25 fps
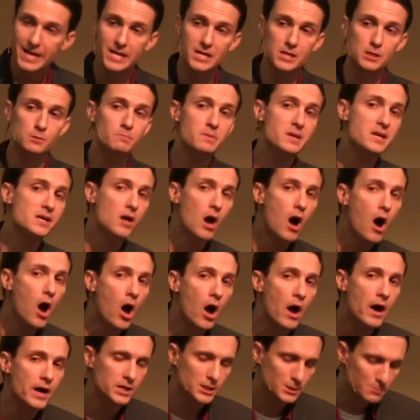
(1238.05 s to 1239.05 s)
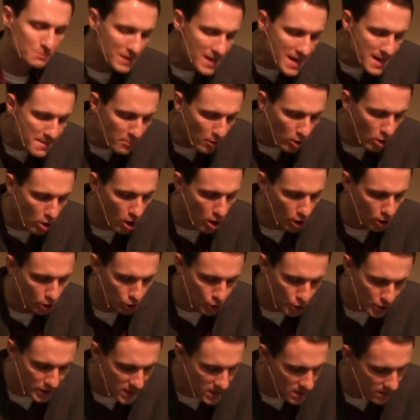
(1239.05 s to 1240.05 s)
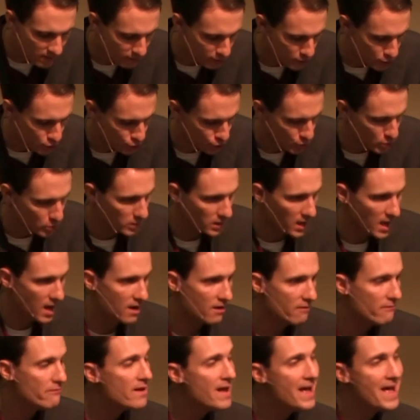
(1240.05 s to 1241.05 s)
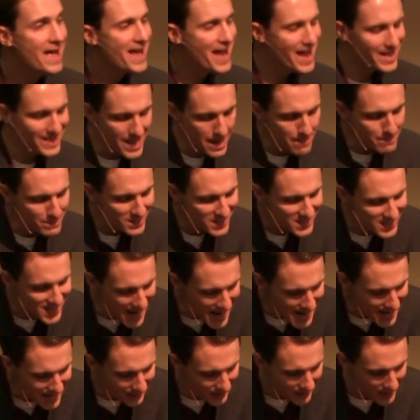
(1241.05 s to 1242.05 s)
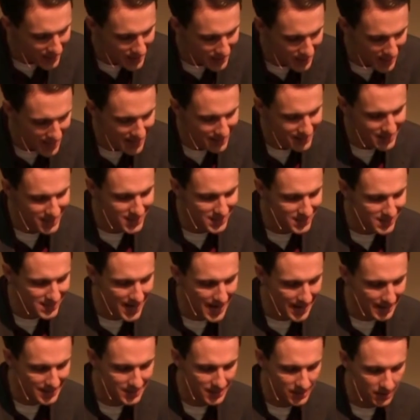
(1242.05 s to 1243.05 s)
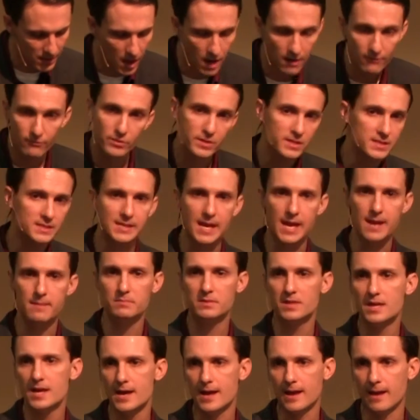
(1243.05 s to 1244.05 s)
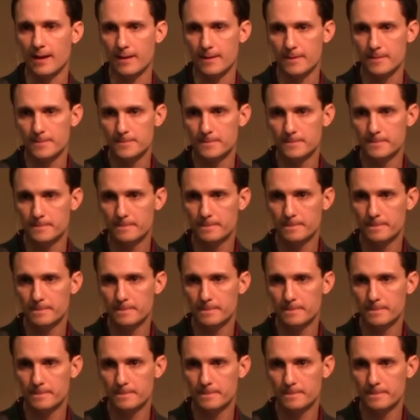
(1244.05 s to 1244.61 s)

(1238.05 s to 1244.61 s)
is because people are looking for true love and they mistakenly think that sex and love are the same thing.